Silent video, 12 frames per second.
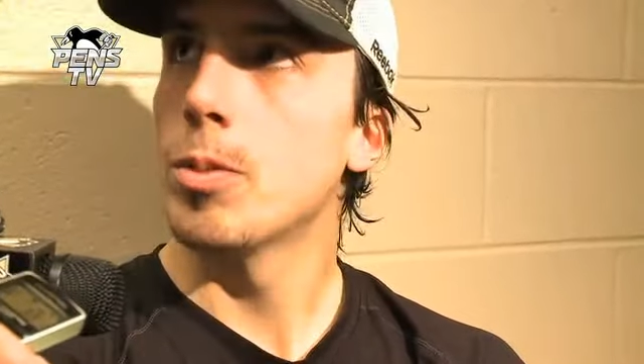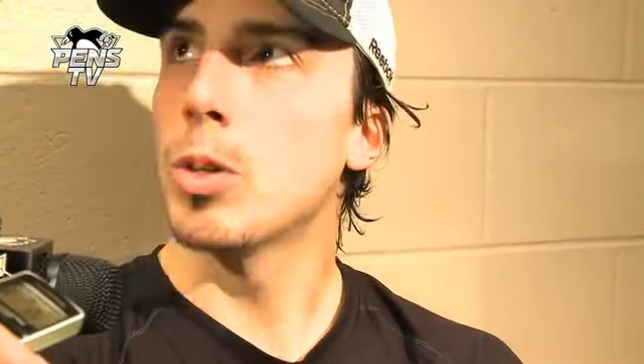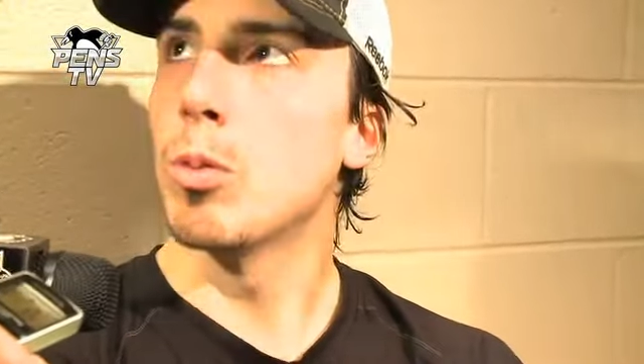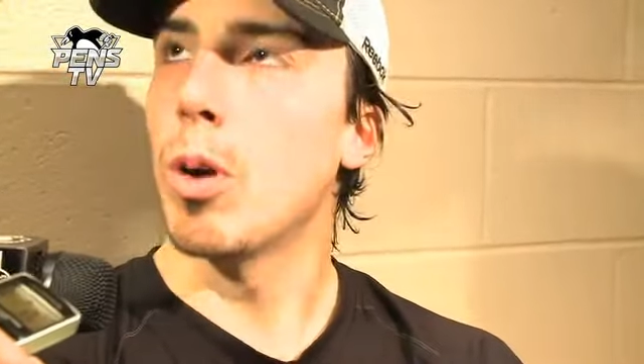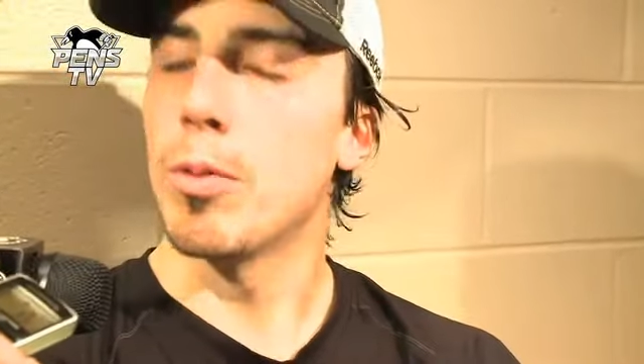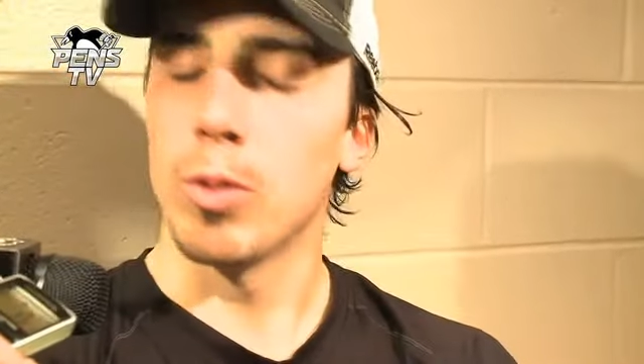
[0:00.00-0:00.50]

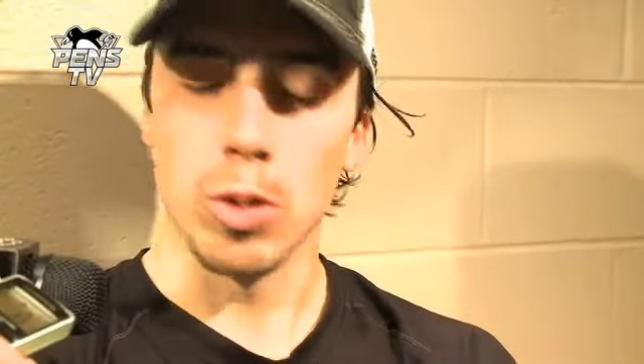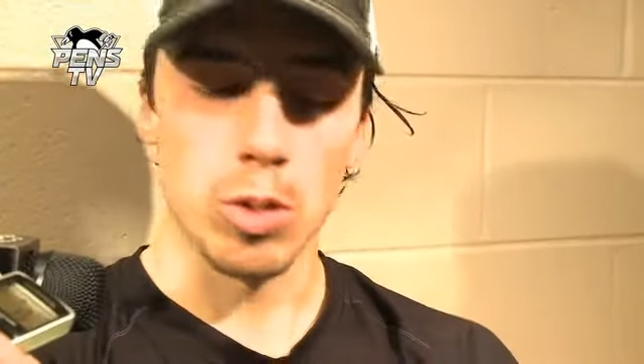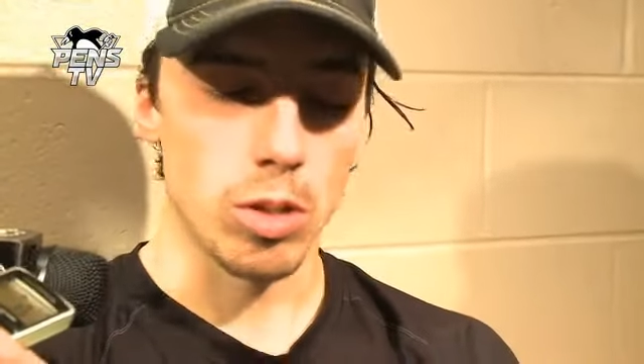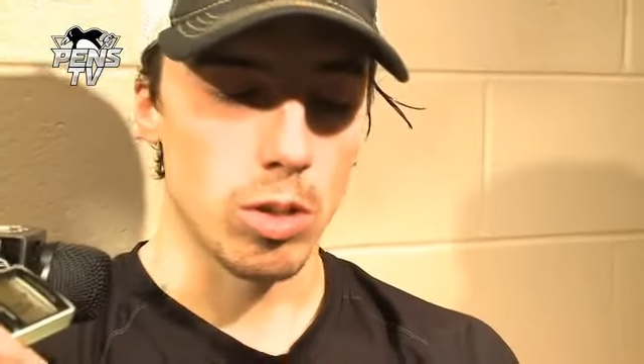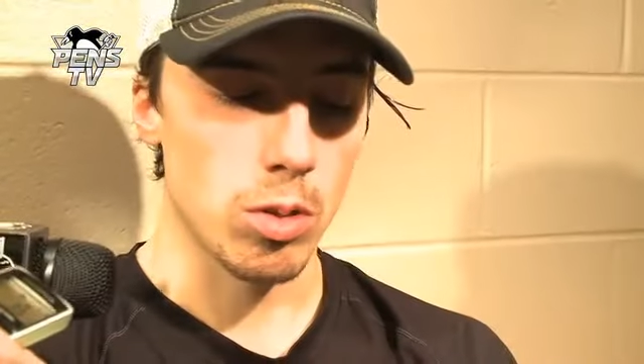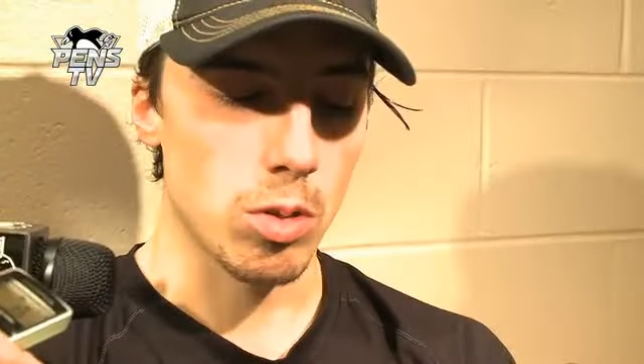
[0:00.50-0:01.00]
good
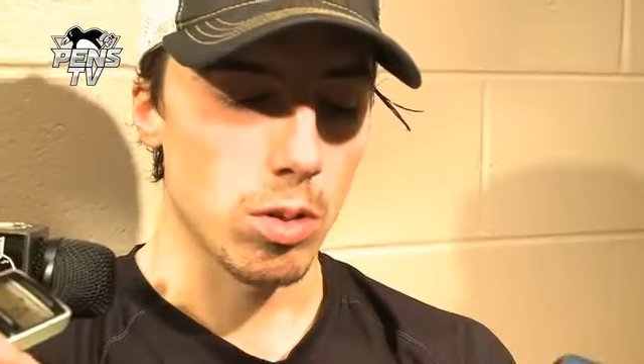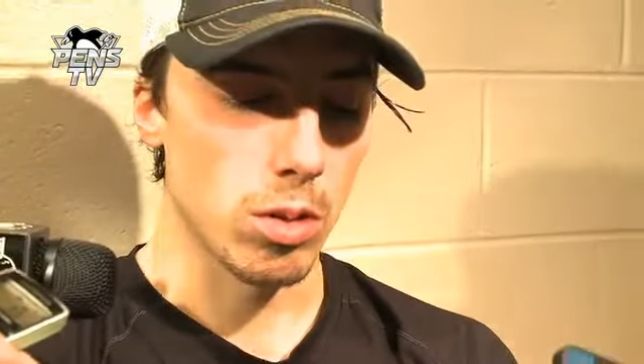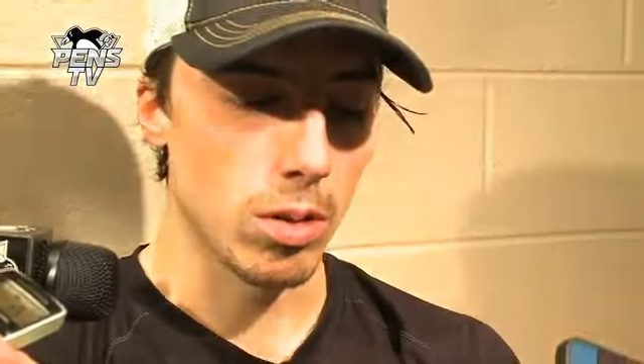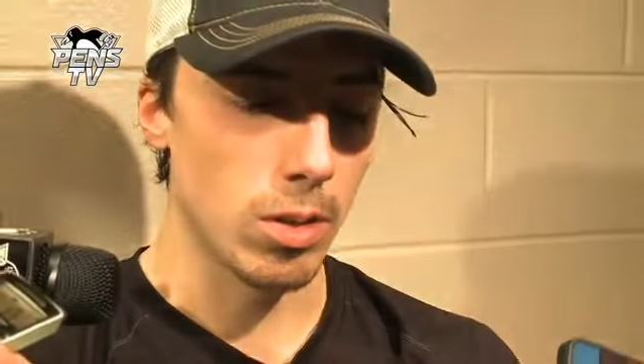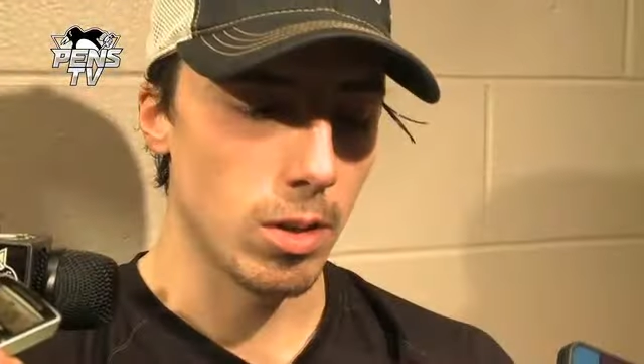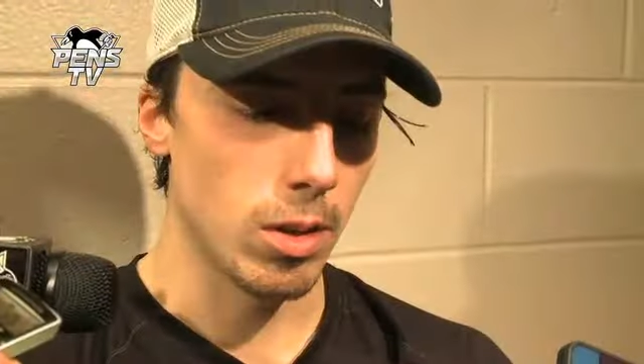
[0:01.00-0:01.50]
rivals, and
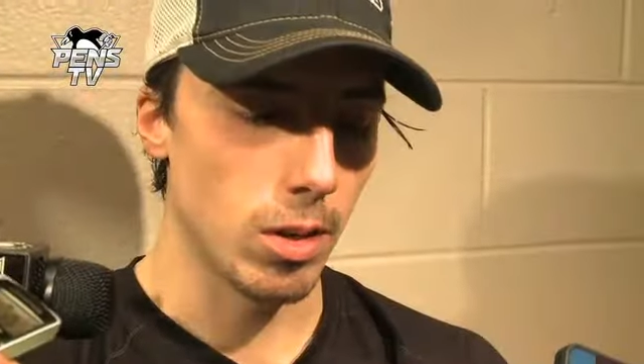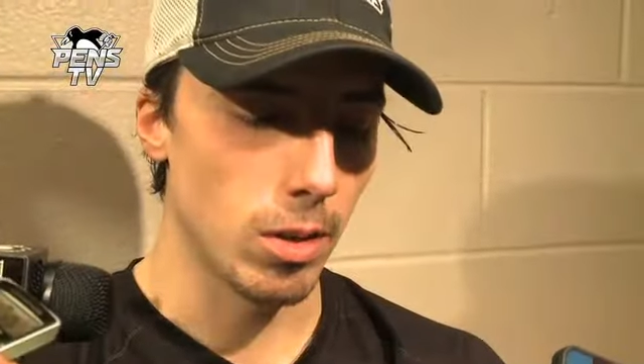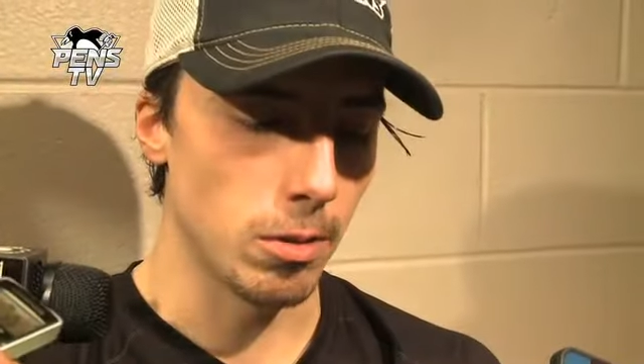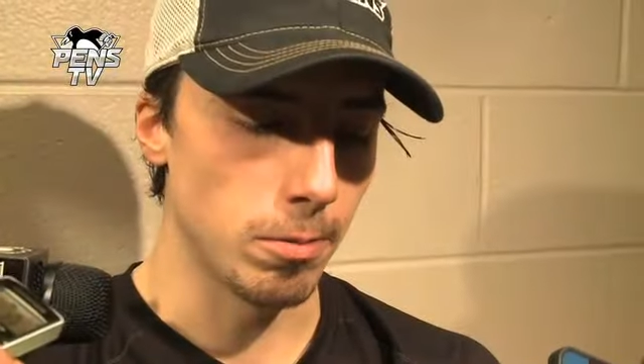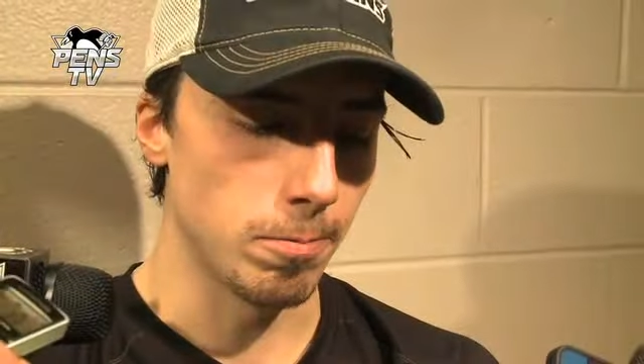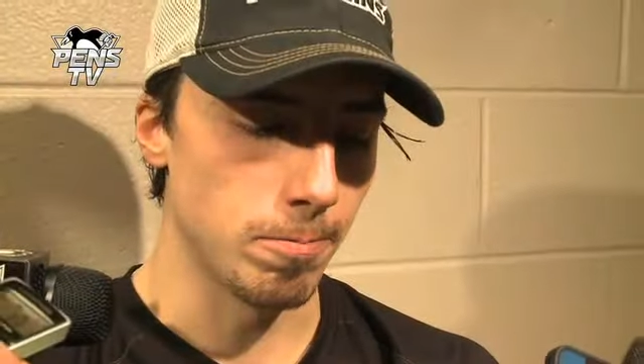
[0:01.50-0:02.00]
also
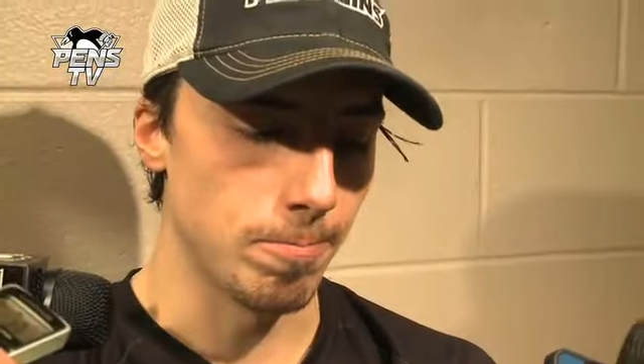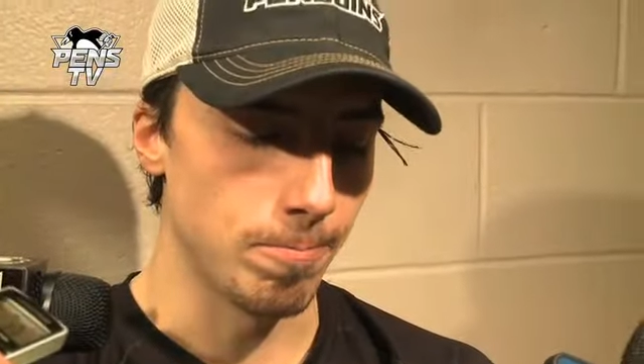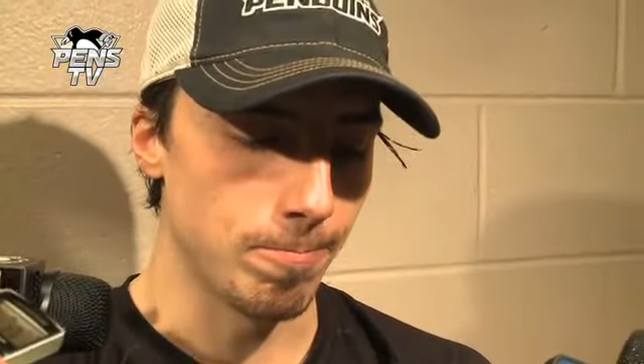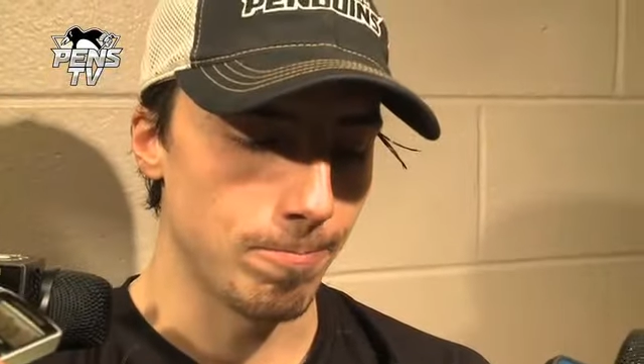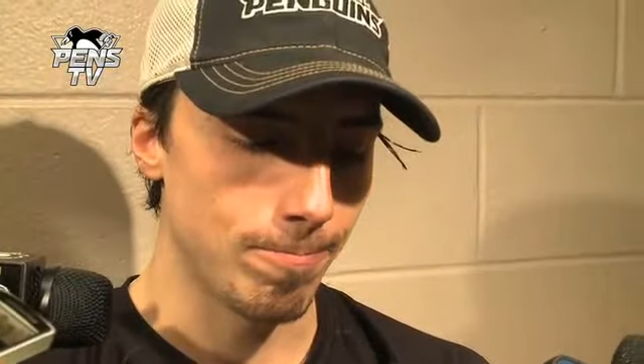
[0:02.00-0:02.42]
um,